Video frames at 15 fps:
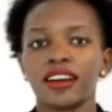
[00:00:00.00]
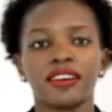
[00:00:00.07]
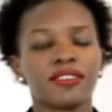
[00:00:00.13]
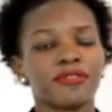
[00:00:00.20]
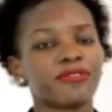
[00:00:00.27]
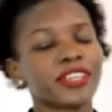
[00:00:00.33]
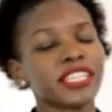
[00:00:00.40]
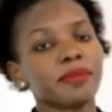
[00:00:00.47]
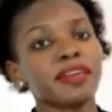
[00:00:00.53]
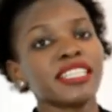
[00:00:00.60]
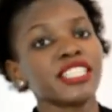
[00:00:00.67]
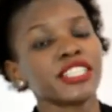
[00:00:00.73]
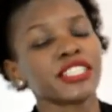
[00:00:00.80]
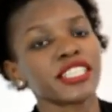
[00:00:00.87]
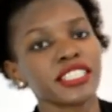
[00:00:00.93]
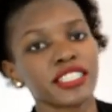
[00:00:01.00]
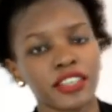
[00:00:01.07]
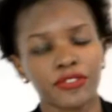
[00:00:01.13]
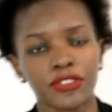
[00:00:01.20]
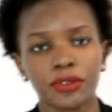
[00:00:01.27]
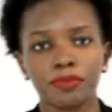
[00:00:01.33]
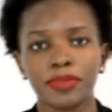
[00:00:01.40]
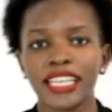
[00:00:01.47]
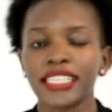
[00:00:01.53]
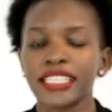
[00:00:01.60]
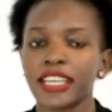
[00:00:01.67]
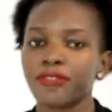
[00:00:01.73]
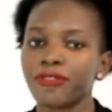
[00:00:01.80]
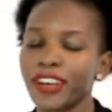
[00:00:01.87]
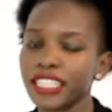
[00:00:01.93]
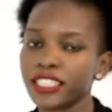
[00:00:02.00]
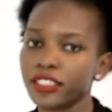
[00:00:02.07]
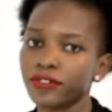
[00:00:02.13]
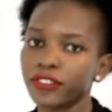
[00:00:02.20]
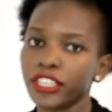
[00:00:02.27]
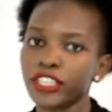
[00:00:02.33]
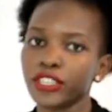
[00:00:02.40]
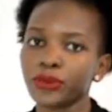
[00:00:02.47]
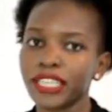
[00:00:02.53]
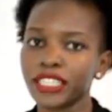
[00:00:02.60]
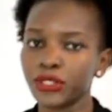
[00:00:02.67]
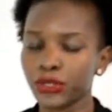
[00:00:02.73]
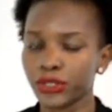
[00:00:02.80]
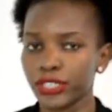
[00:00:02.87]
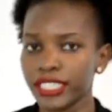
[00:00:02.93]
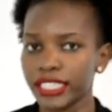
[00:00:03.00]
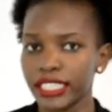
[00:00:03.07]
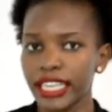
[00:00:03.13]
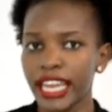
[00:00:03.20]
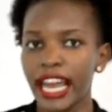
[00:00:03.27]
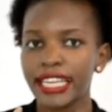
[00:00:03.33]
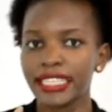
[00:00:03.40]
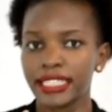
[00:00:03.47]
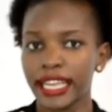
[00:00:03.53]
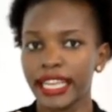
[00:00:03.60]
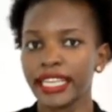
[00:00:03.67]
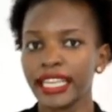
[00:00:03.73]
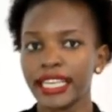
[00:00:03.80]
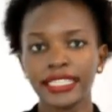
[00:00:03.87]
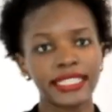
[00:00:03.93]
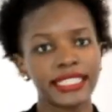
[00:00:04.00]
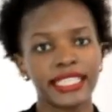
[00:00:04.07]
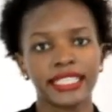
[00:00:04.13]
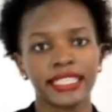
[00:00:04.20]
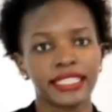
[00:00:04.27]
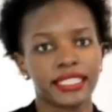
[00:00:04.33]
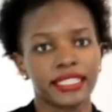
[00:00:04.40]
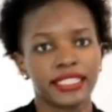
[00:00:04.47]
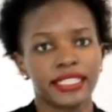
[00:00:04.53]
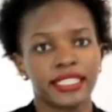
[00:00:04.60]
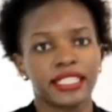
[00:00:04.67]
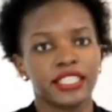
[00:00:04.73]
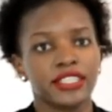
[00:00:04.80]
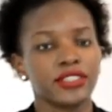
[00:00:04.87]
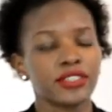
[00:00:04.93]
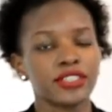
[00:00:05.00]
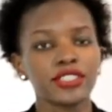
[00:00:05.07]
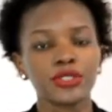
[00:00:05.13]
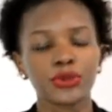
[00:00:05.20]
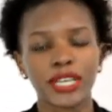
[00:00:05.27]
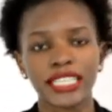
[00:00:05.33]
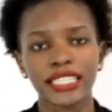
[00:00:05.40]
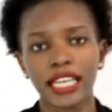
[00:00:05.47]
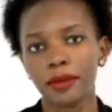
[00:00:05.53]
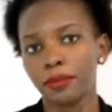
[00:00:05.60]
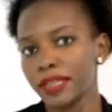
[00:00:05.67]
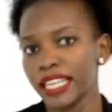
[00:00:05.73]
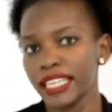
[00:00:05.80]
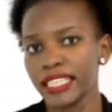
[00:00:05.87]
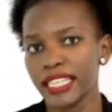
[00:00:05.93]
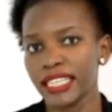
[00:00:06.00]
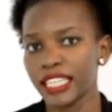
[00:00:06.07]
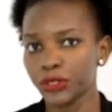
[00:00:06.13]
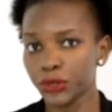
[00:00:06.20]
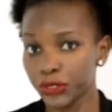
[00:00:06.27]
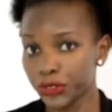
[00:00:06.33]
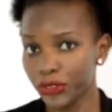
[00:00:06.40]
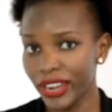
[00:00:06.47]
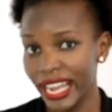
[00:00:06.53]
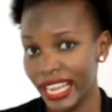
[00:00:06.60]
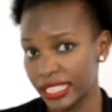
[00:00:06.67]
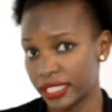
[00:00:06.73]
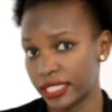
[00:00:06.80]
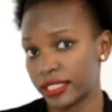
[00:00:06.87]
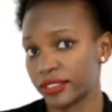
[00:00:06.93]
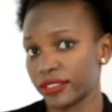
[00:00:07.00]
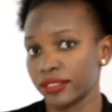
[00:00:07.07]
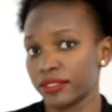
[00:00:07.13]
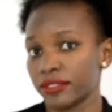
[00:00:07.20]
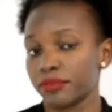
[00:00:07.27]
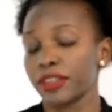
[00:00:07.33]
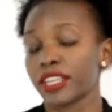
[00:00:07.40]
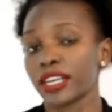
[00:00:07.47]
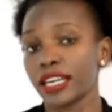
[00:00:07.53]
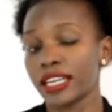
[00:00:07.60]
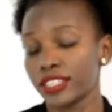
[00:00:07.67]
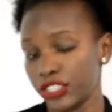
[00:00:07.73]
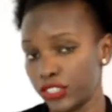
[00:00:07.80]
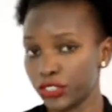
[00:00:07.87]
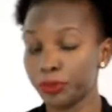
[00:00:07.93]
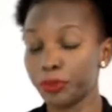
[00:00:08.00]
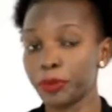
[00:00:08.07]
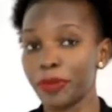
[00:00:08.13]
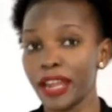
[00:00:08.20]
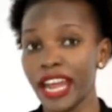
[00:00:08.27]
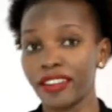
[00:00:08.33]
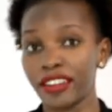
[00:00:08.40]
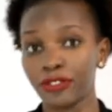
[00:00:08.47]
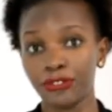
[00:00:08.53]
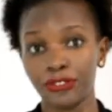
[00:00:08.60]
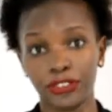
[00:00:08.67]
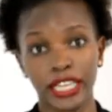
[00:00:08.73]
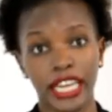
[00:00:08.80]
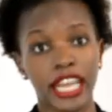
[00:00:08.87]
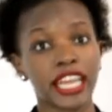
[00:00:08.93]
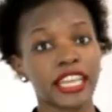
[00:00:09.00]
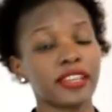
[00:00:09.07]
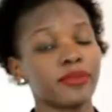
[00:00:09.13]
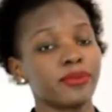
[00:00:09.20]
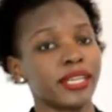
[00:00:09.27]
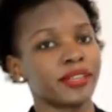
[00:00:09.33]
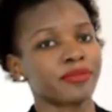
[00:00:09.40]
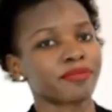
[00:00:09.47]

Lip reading: For the materials of your blender, first of all, you want to consider a stainless steel. You don't want a blender that would rust because you're preparing food anyway.